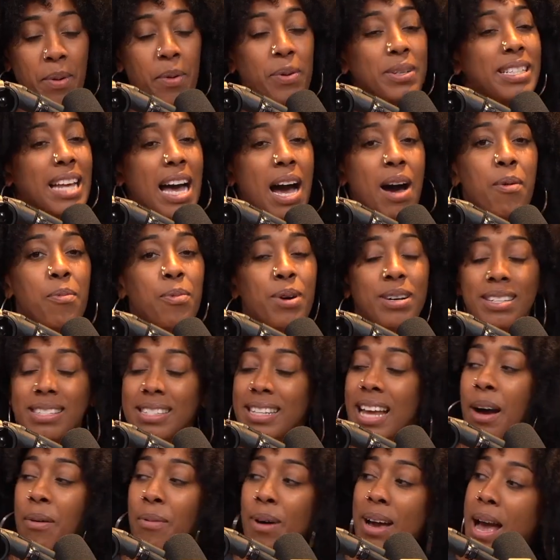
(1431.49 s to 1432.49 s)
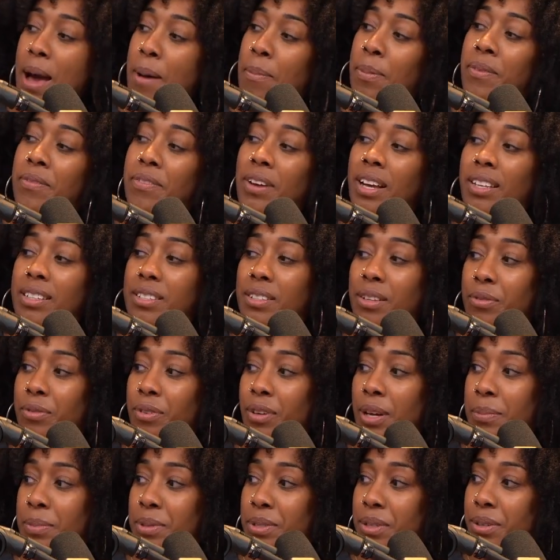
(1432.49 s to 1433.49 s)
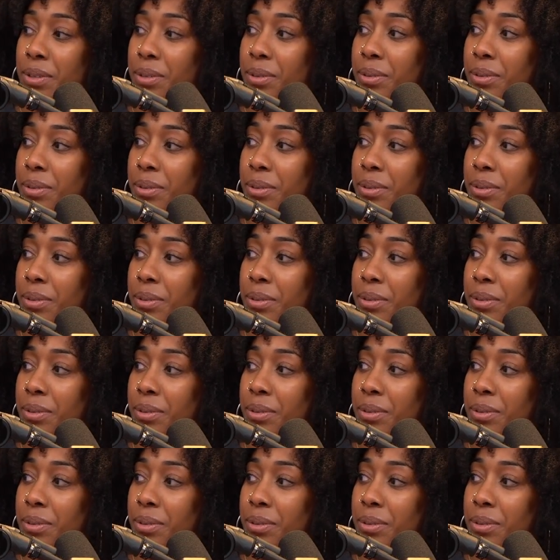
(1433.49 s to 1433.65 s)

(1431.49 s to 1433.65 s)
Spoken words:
It's not what happened. If y'all listen to the full episode.